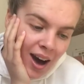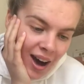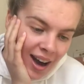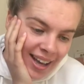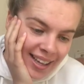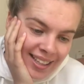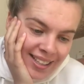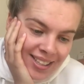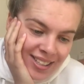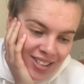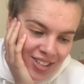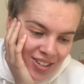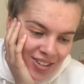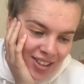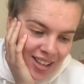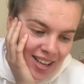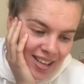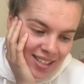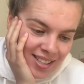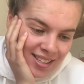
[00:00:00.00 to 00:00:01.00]
I can do
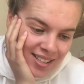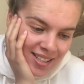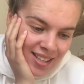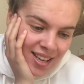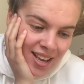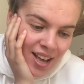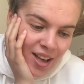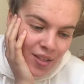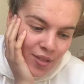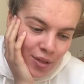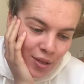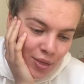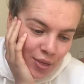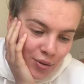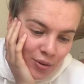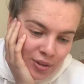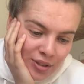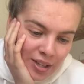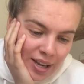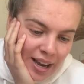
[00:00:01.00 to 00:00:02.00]
this. The
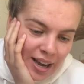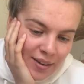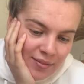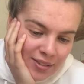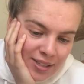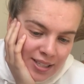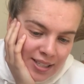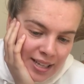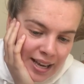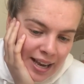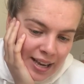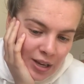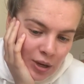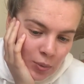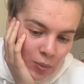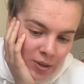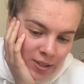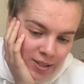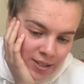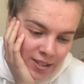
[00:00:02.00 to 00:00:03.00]
thoughts I have today are
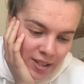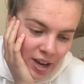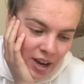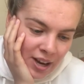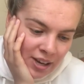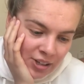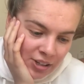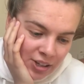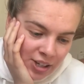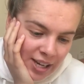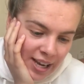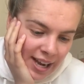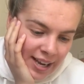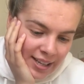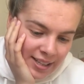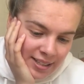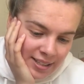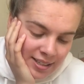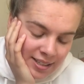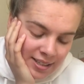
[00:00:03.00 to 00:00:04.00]
ones that I
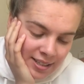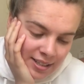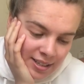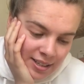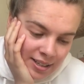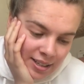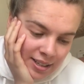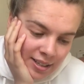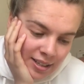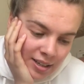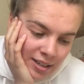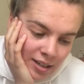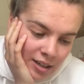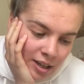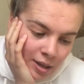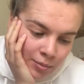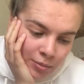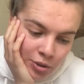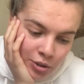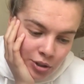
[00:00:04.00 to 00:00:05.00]
create.
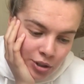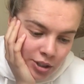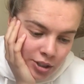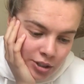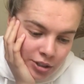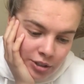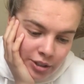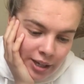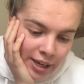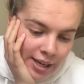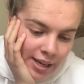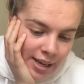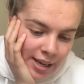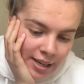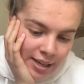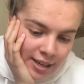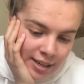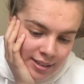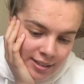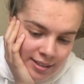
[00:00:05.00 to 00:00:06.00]
I'm not going to create
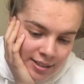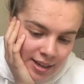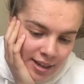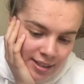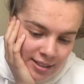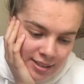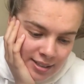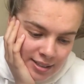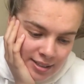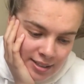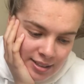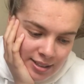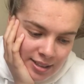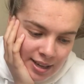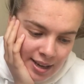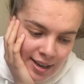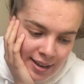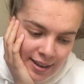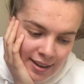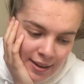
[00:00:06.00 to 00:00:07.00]
any anxiety
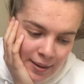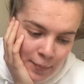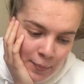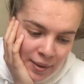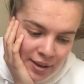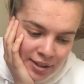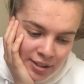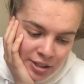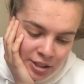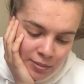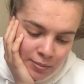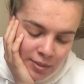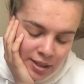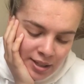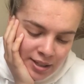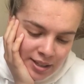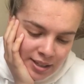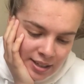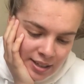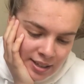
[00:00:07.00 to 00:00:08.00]
today, and managing my
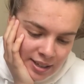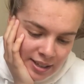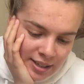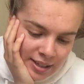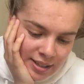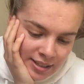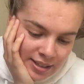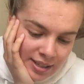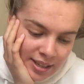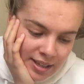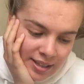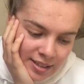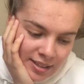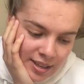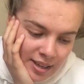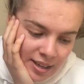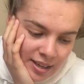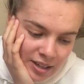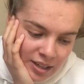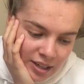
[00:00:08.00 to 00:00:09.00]
thinking is
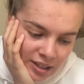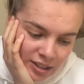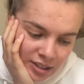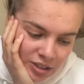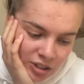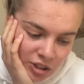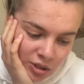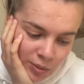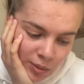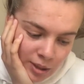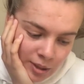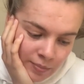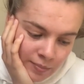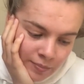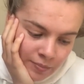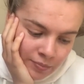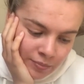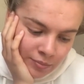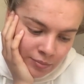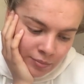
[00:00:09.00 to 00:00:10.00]
easy and I can do it.
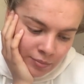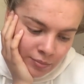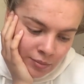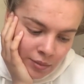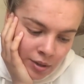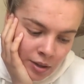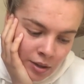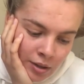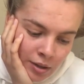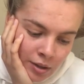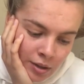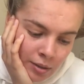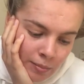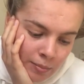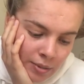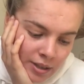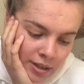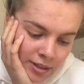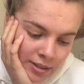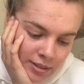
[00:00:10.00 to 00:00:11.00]

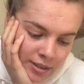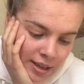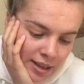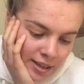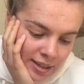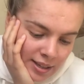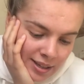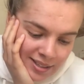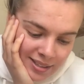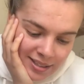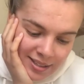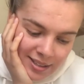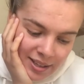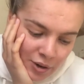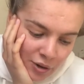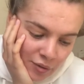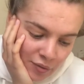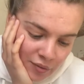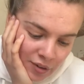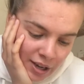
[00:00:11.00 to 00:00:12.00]
Being sick isn't
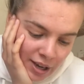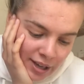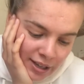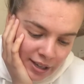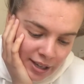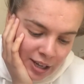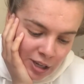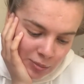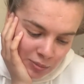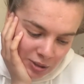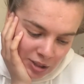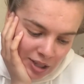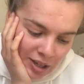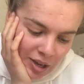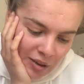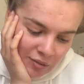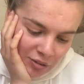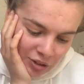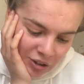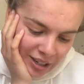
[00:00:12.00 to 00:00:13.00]
terrifying and I'm going to
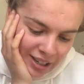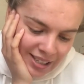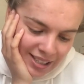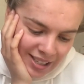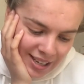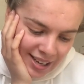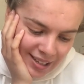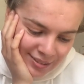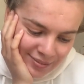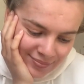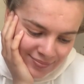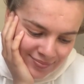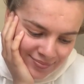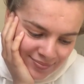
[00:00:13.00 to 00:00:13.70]
have a great day.